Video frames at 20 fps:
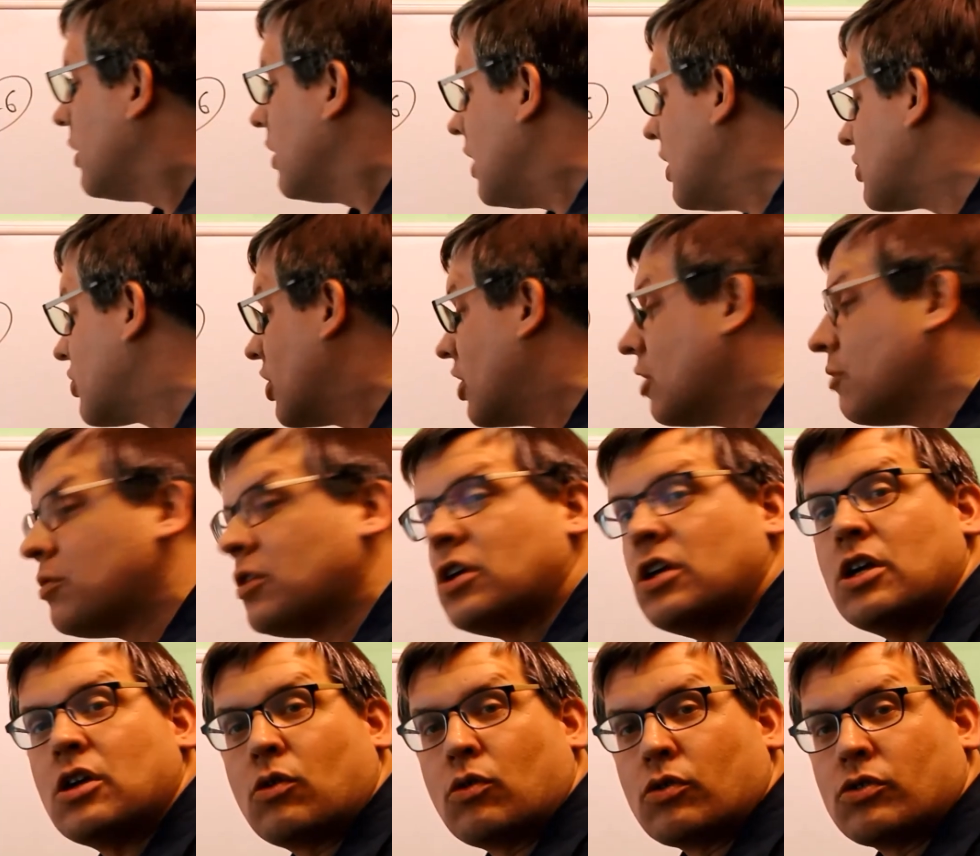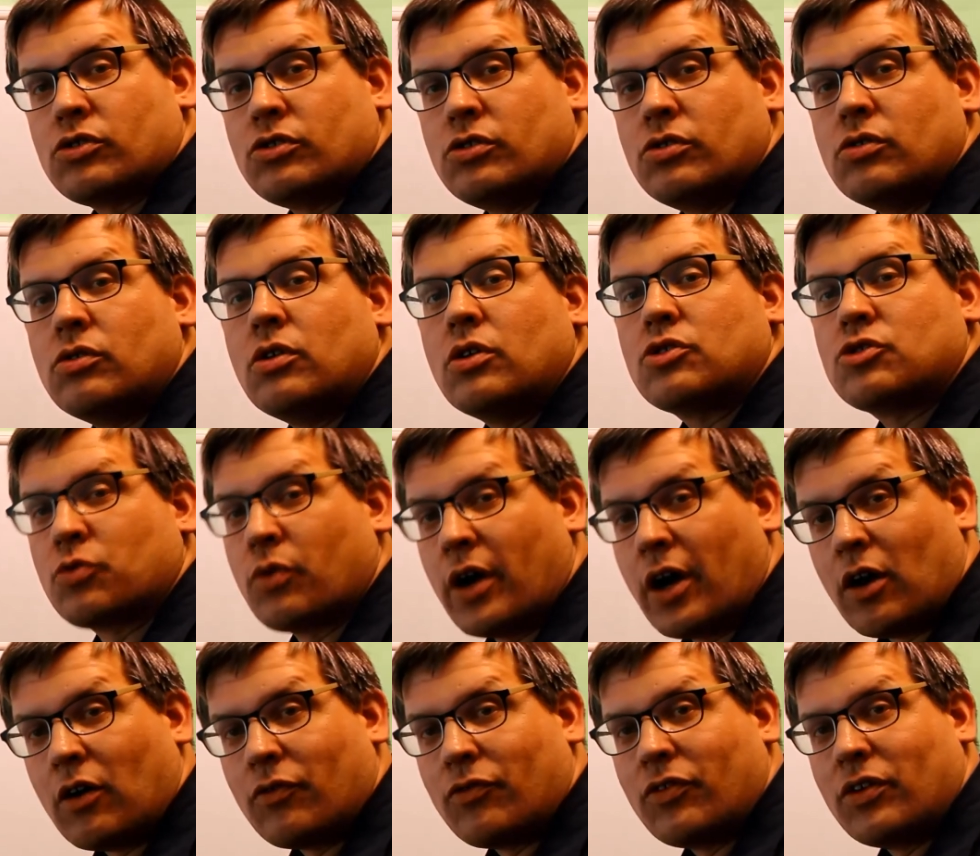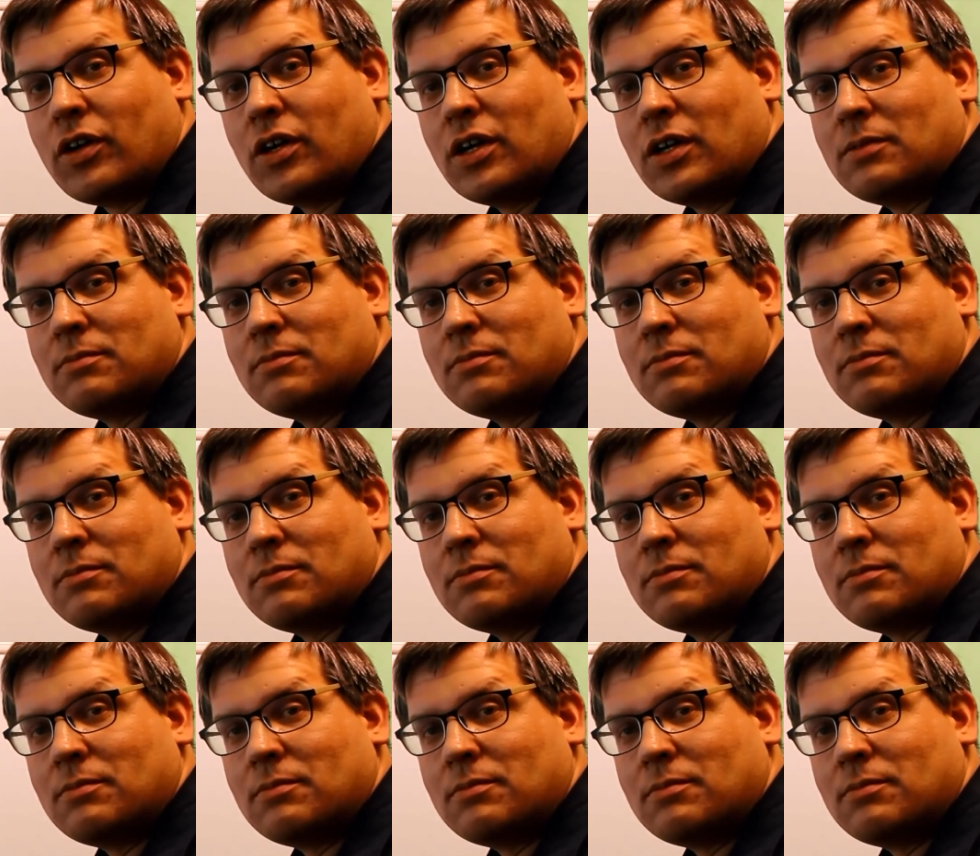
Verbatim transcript: is going to be equal to 12.